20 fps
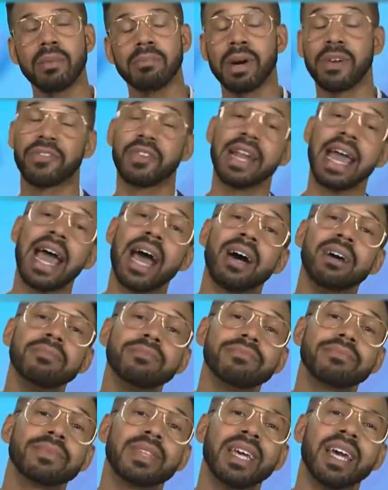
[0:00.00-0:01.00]
But for now,
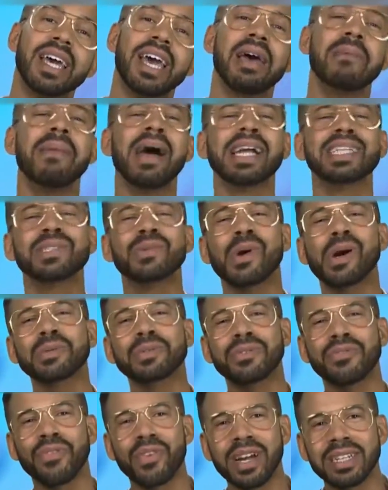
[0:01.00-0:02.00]
head back to
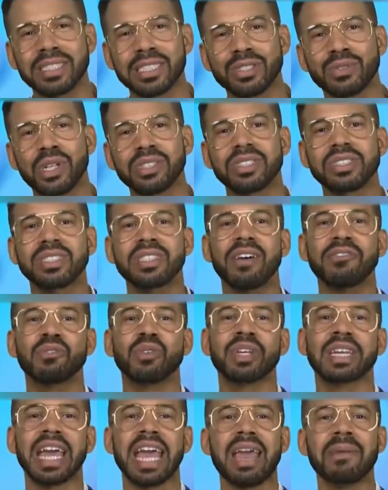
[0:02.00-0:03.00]
Words with Friends and treat yourself
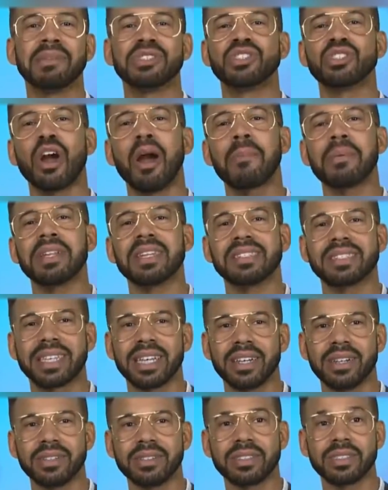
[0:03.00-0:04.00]
to a game and sharpen your
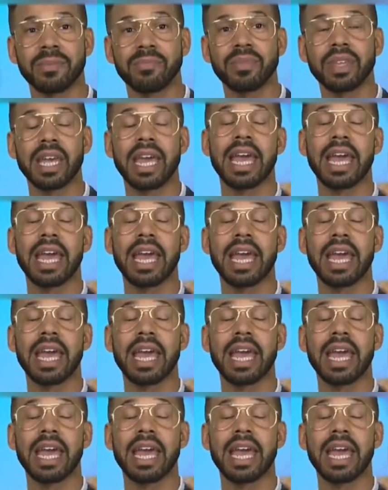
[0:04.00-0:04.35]
skills.